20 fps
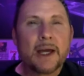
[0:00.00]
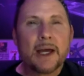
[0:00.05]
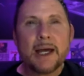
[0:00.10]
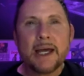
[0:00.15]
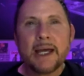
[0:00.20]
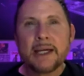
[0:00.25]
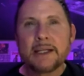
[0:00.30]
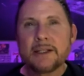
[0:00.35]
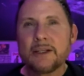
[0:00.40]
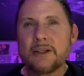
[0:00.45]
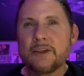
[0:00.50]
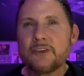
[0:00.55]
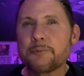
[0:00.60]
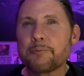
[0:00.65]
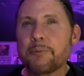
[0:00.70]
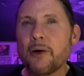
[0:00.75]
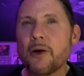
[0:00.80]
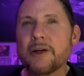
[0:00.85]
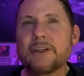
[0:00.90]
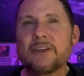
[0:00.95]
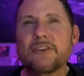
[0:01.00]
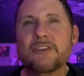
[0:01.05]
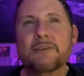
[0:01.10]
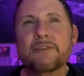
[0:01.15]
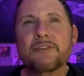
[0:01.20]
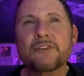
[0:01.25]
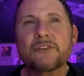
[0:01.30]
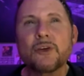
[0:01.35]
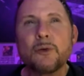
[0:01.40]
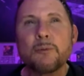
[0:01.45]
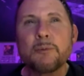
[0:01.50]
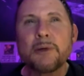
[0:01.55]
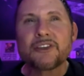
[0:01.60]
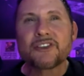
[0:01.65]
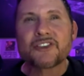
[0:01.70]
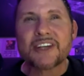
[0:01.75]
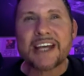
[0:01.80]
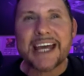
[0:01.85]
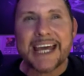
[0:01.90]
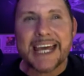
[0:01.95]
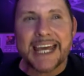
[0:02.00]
And his parties have so much